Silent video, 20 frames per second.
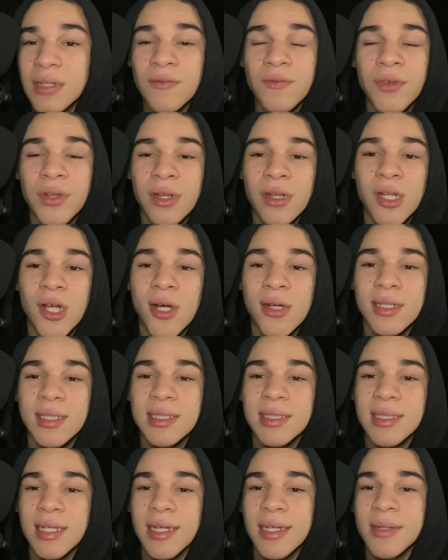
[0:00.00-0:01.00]
the longest
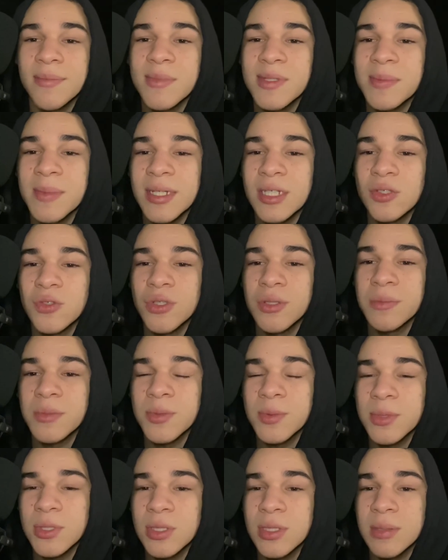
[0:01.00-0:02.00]
times, my dreams
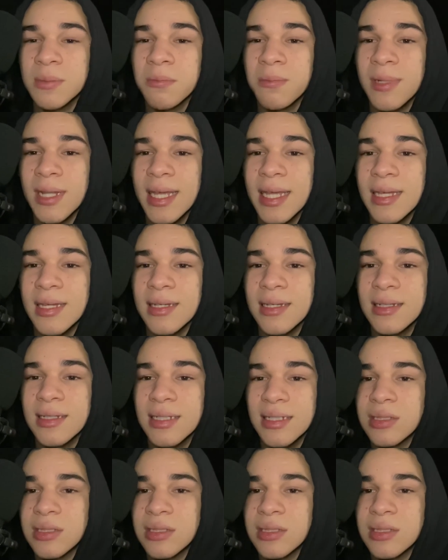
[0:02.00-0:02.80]
were just blank.